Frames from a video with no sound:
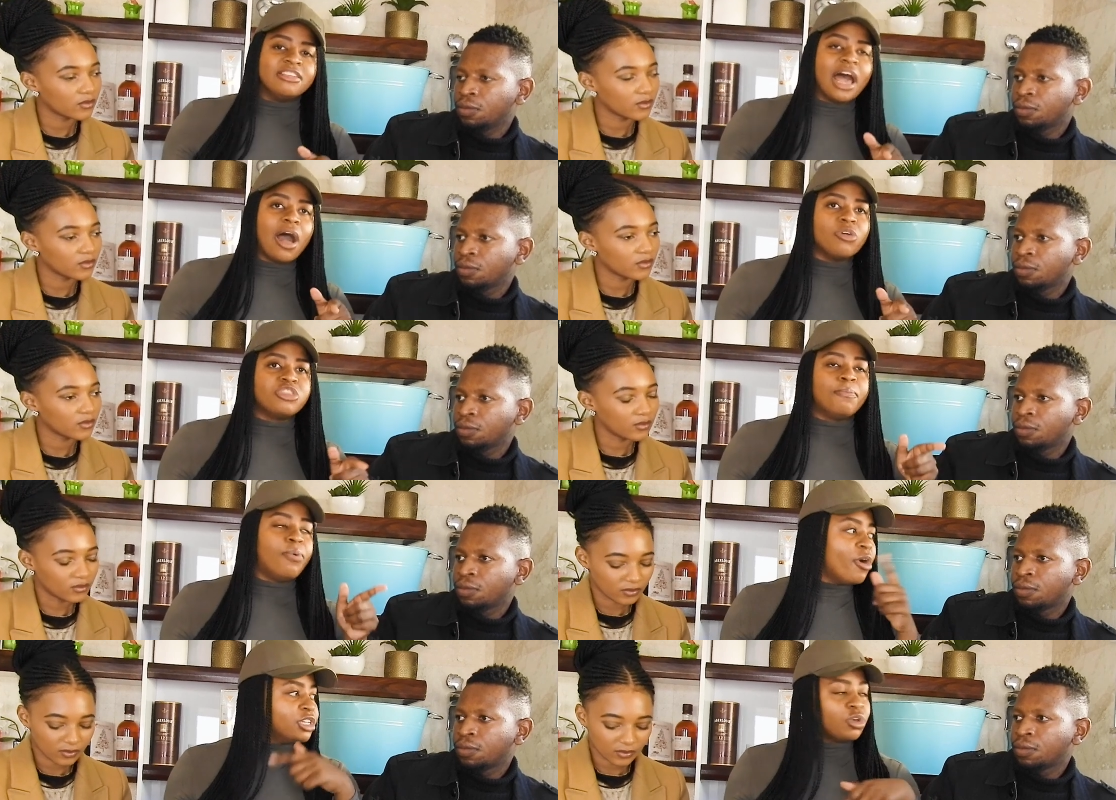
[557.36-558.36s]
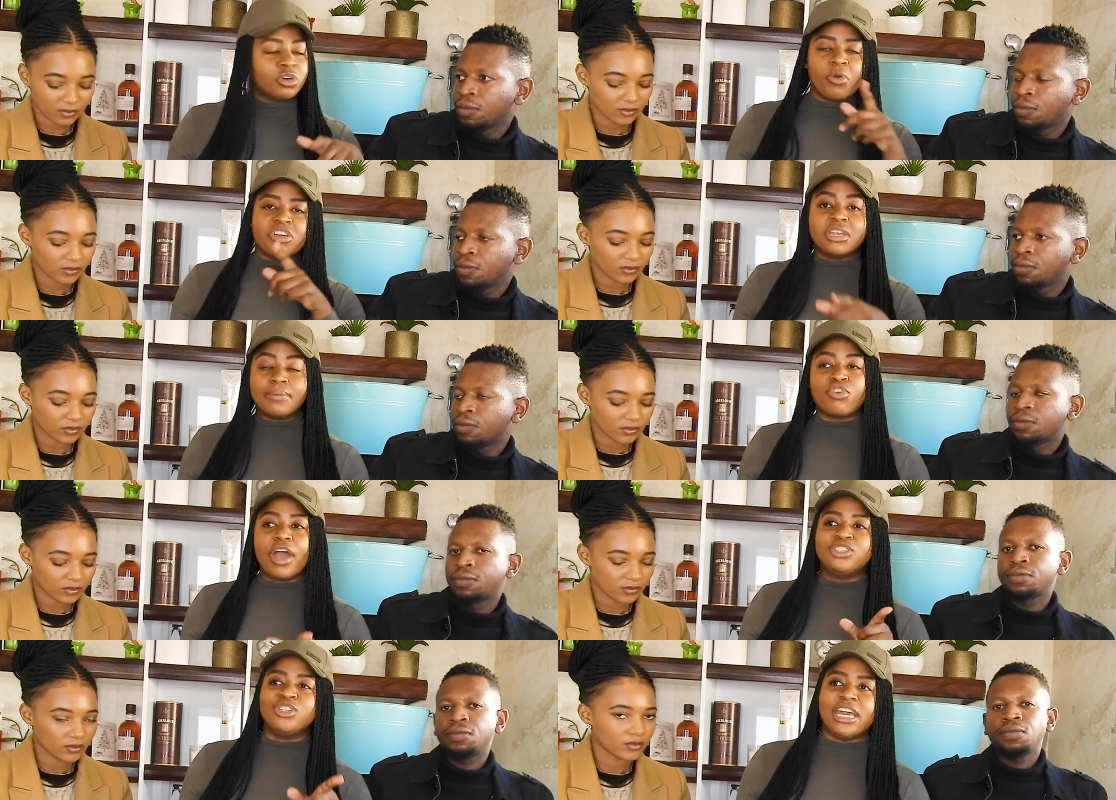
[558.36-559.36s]
Speaker 1: Now, the point or the question
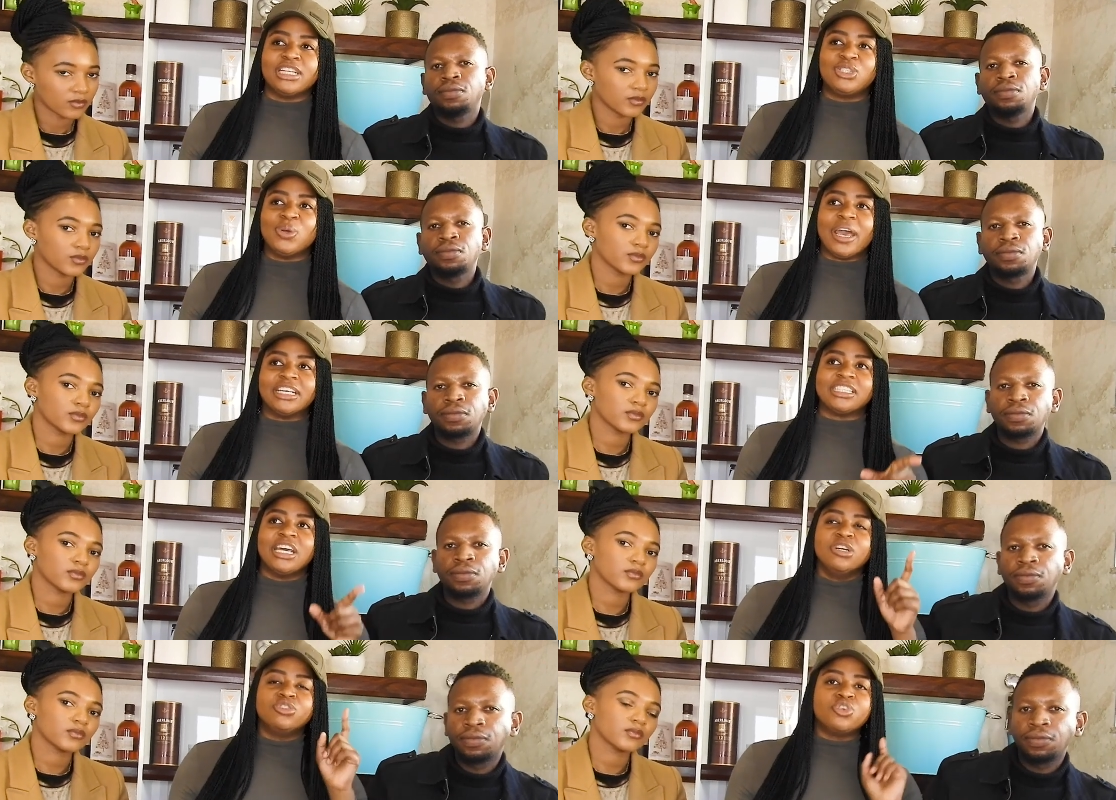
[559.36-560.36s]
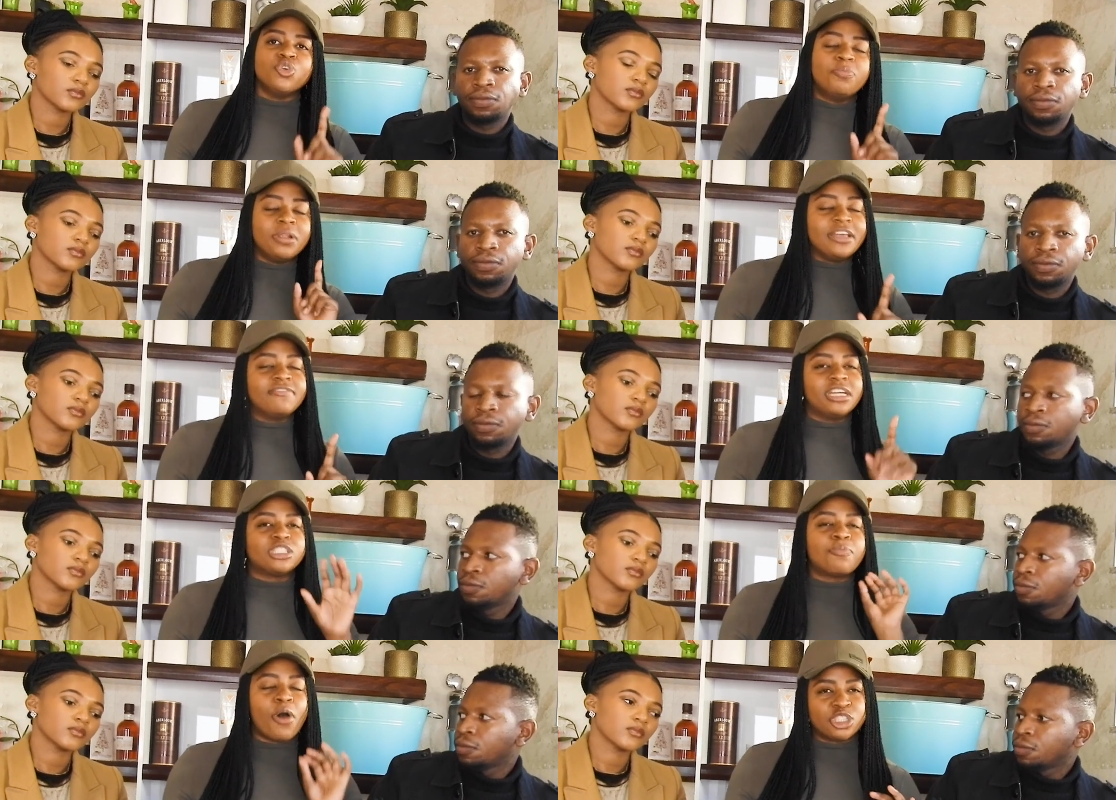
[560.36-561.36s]
I'm trying to get to is, do you believe
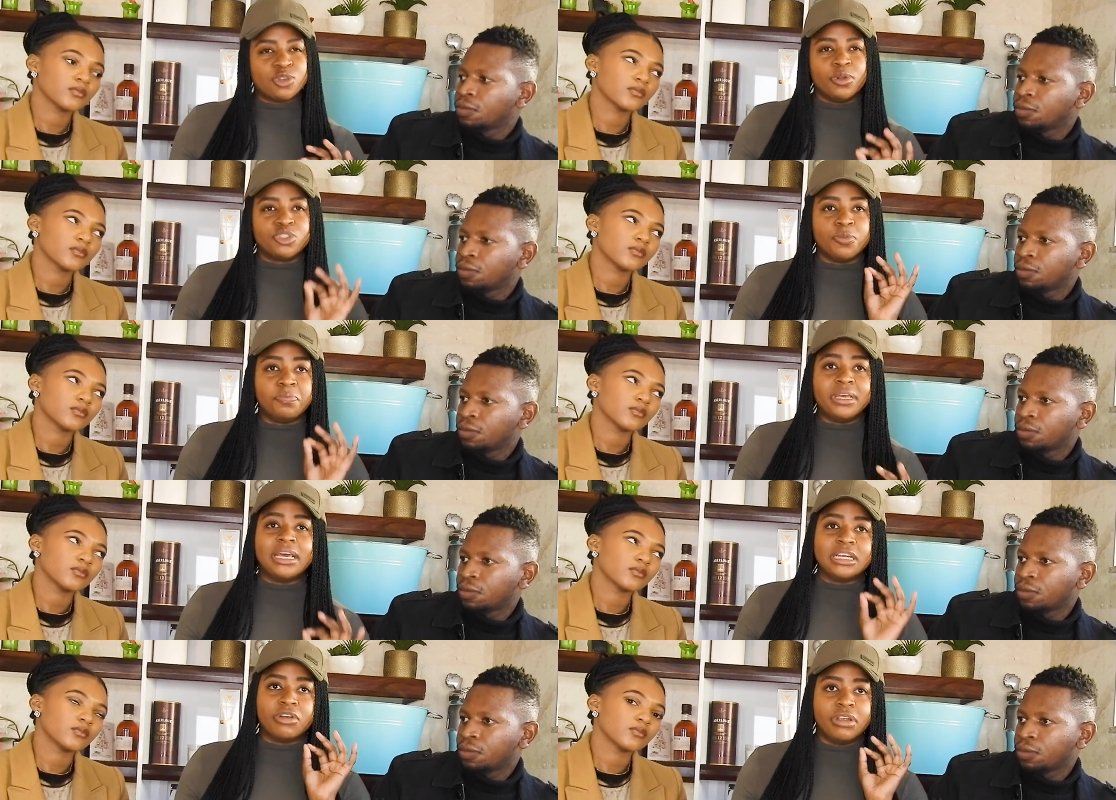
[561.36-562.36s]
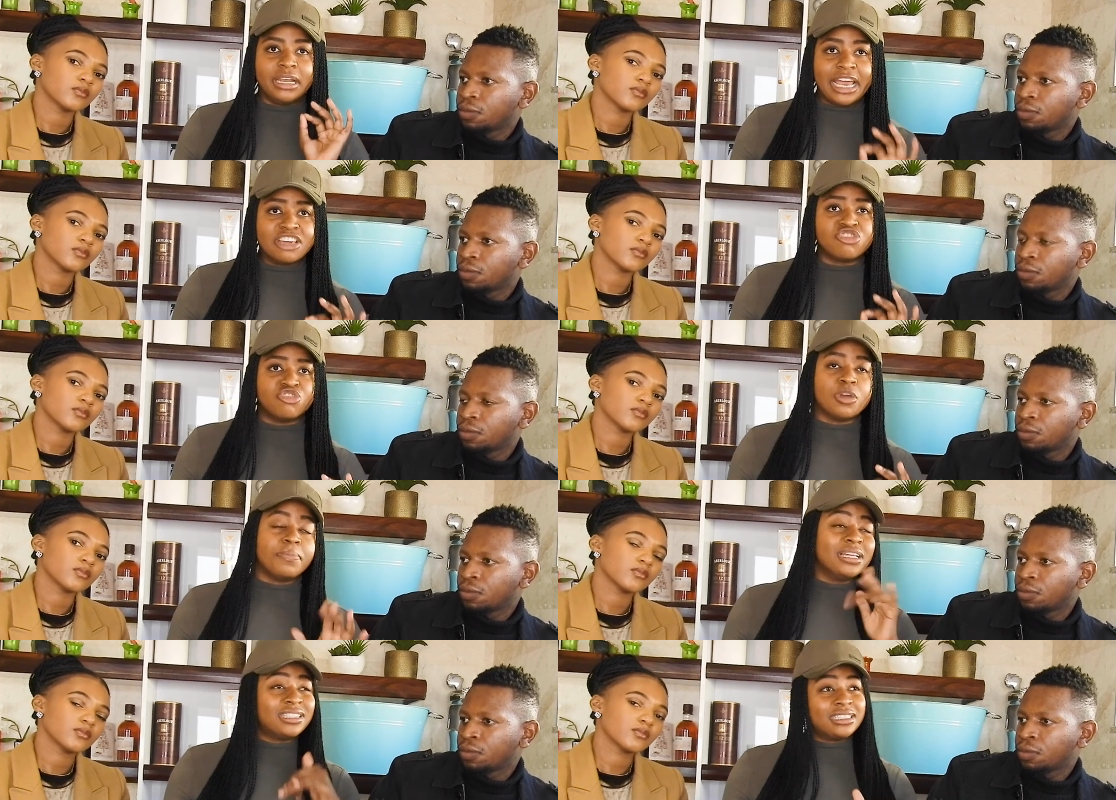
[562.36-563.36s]
that it's possible to be in a
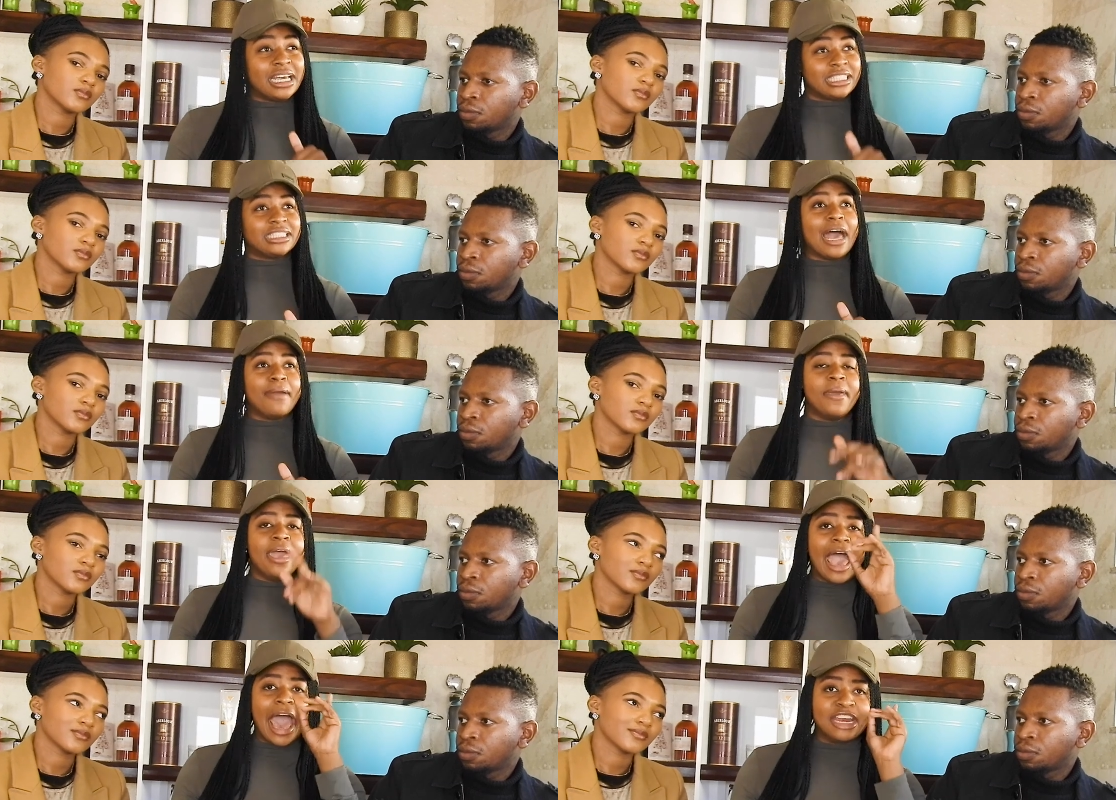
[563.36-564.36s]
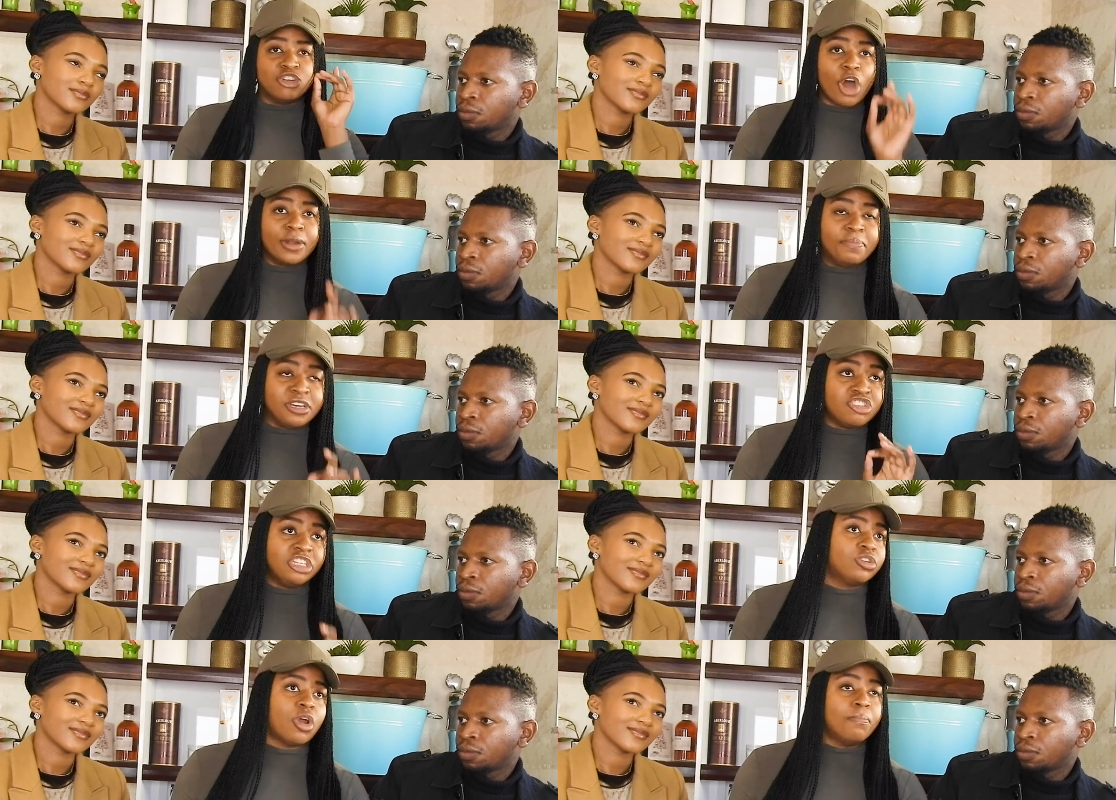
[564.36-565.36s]
relationship in today's time and not be
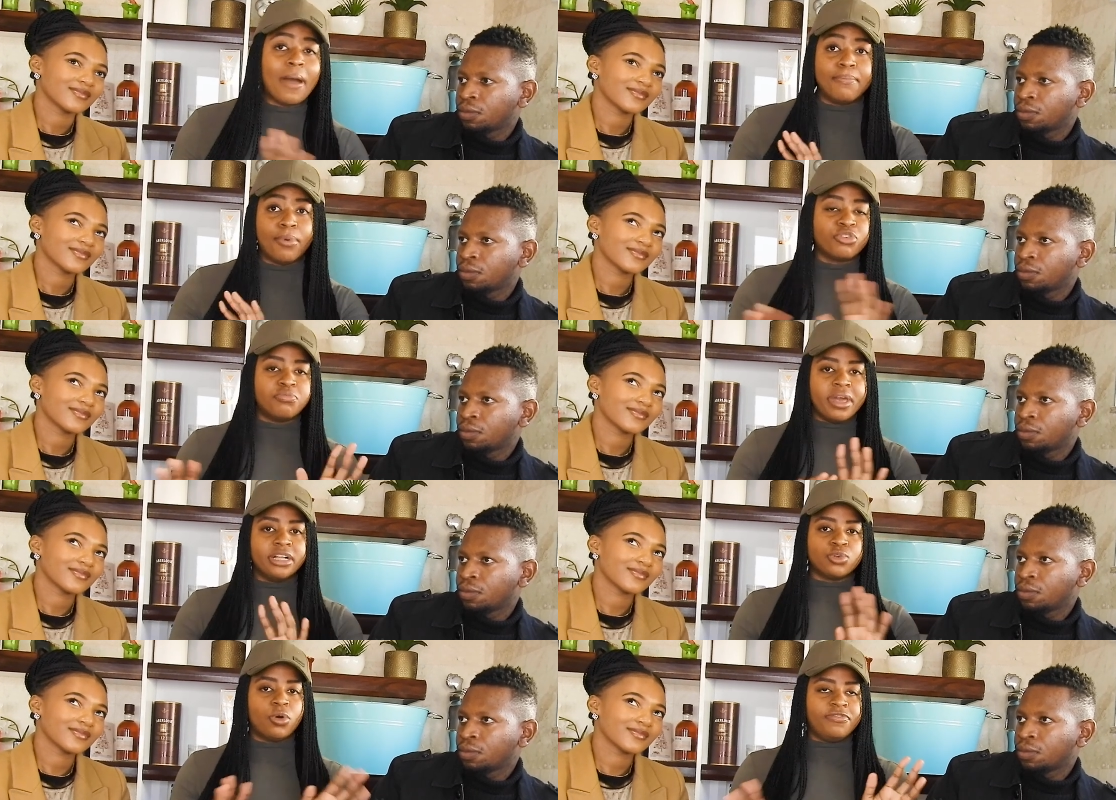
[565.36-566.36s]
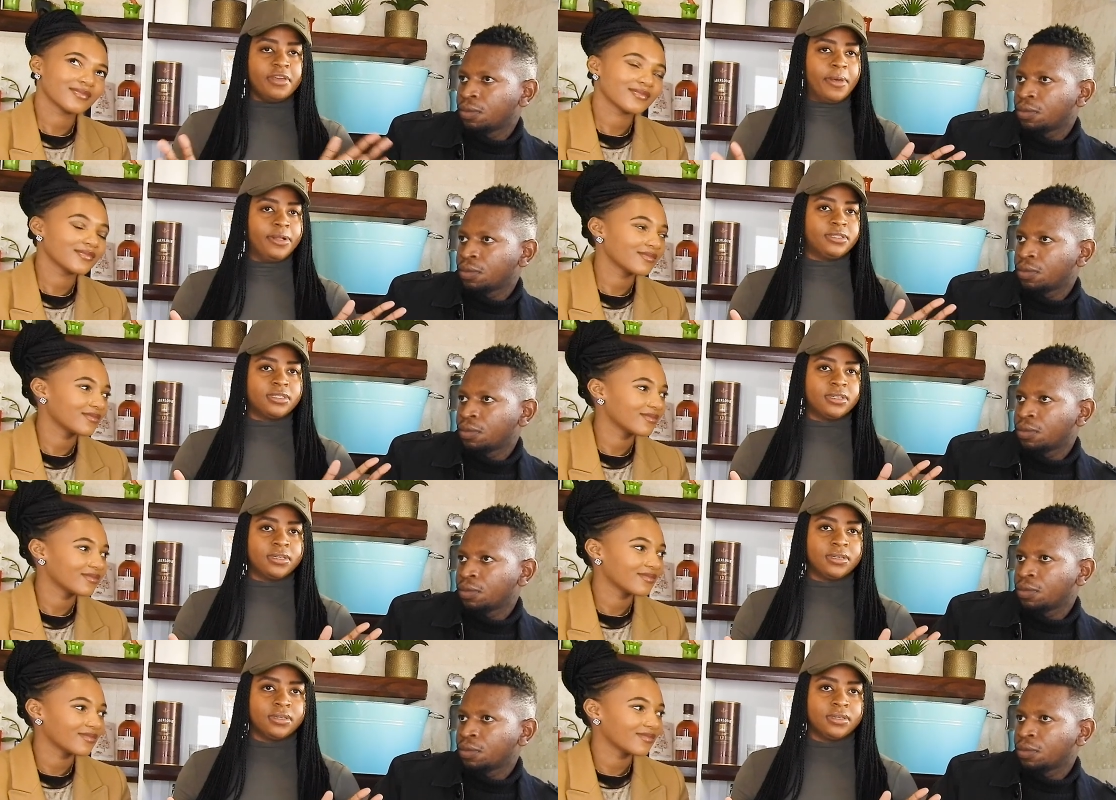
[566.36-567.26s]
cheated on by both males or females?